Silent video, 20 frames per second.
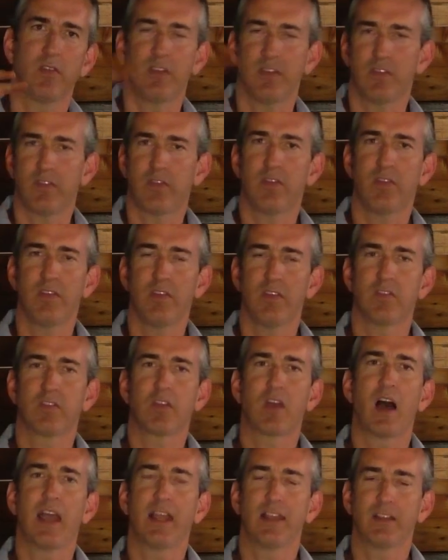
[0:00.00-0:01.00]
this
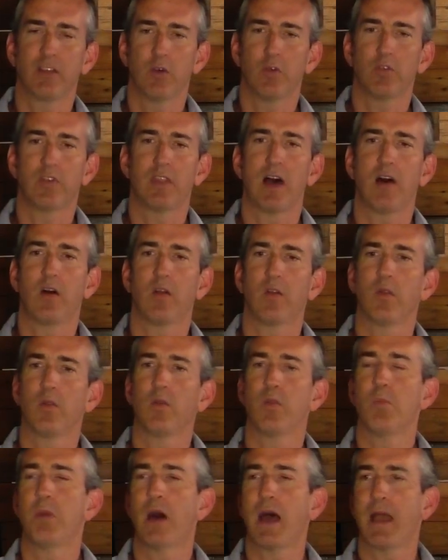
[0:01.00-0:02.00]
kind goes out
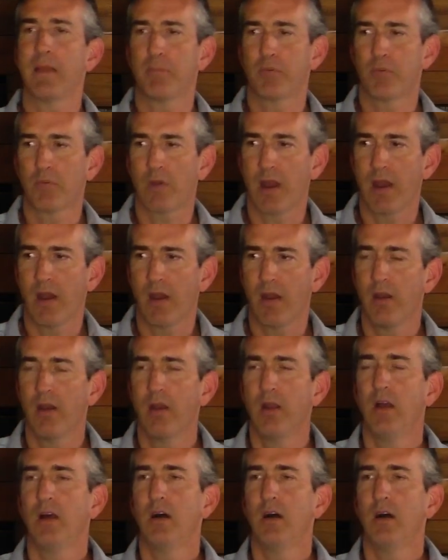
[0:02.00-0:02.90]
by prayer.